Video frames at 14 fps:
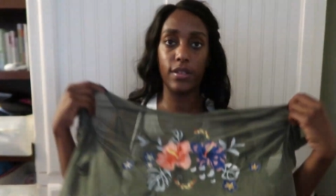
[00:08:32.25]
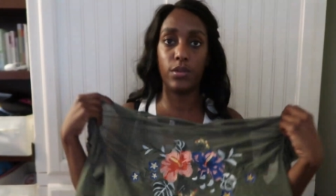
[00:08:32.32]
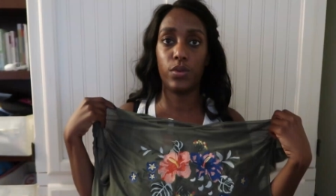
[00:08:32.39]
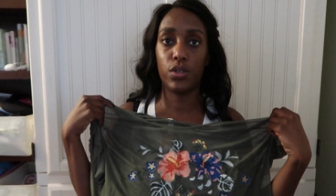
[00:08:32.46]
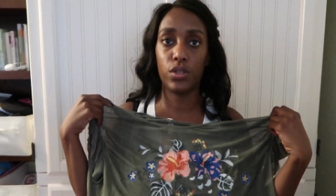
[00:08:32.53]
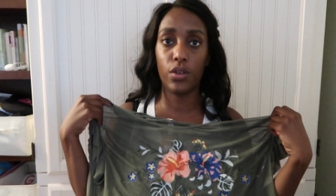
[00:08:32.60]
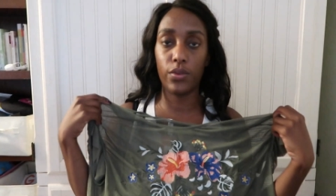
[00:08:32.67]
this
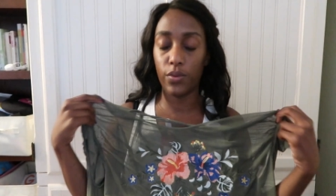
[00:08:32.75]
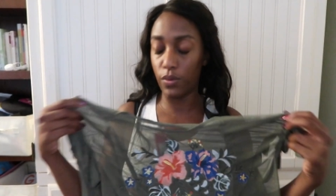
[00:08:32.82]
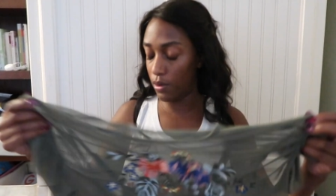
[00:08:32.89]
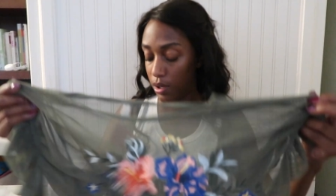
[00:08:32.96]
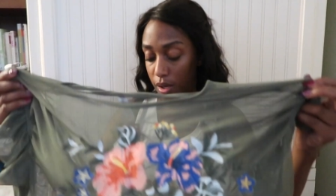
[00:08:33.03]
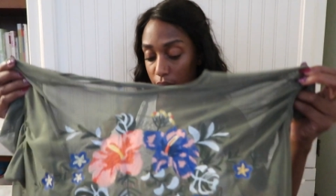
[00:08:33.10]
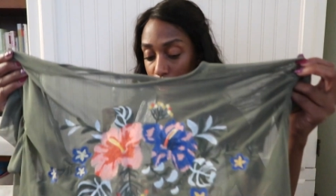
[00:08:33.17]
is
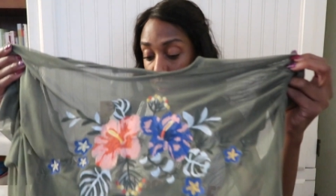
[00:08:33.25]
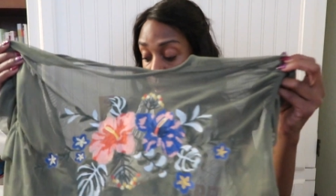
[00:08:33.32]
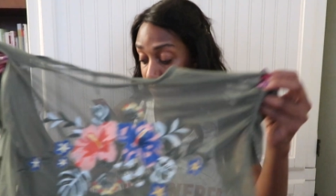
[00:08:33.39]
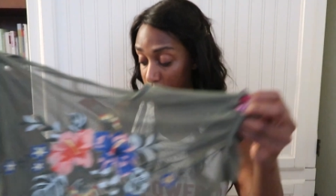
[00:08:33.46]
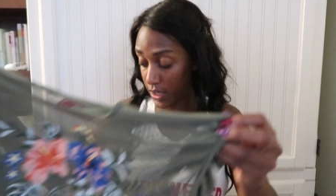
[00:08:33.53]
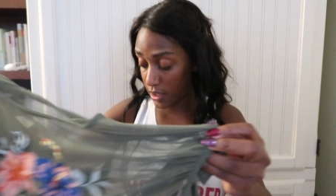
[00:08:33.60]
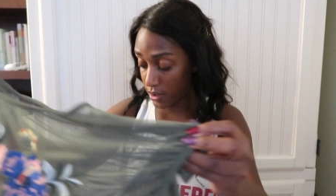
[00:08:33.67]
so, oh, I
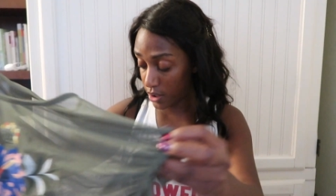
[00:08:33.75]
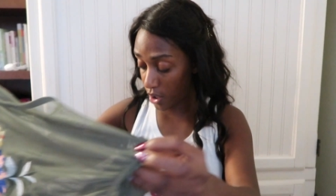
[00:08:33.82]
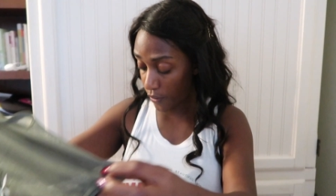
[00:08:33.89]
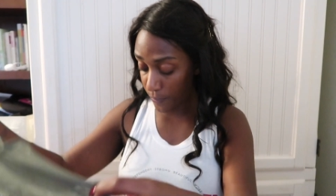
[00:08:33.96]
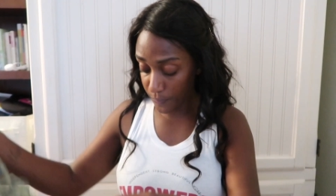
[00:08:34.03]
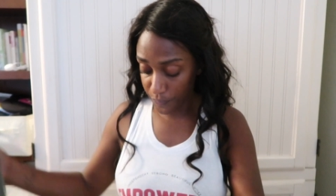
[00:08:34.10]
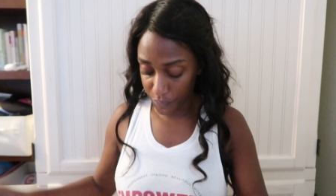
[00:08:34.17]
loved it.
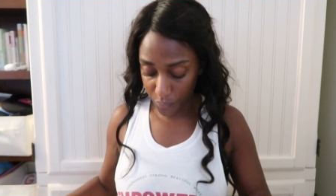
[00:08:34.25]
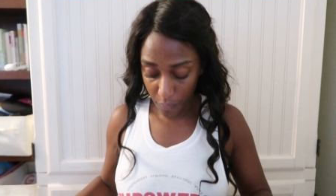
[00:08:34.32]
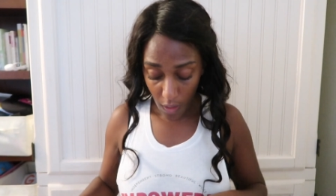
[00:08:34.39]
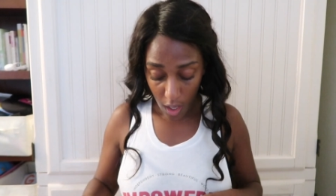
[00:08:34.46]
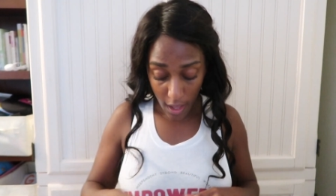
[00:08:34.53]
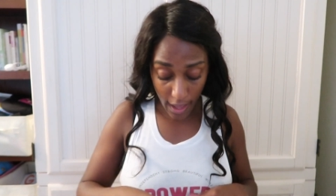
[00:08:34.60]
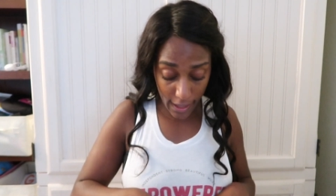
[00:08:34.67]
So
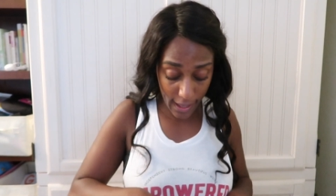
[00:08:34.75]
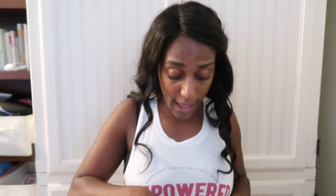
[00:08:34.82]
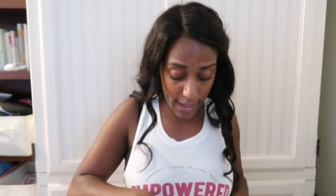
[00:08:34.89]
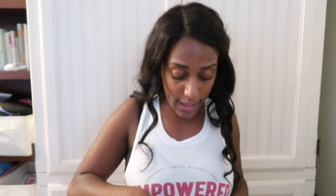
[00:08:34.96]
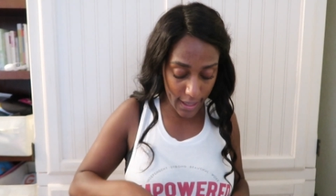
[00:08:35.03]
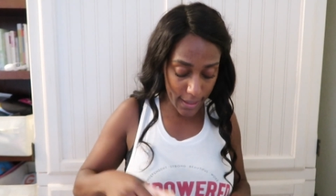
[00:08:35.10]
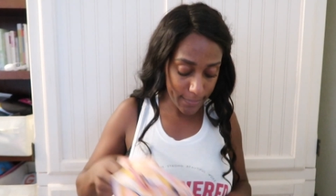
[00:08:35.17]
I
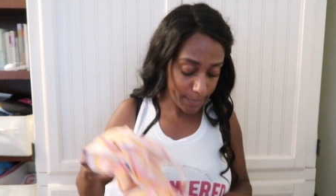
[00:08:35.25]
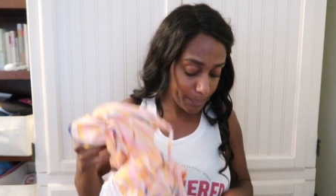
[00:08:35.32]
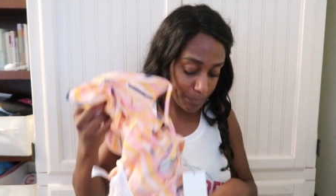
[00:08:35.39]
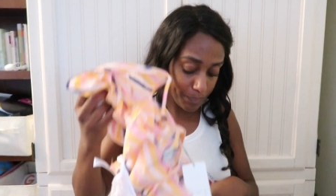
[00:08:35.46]
got it.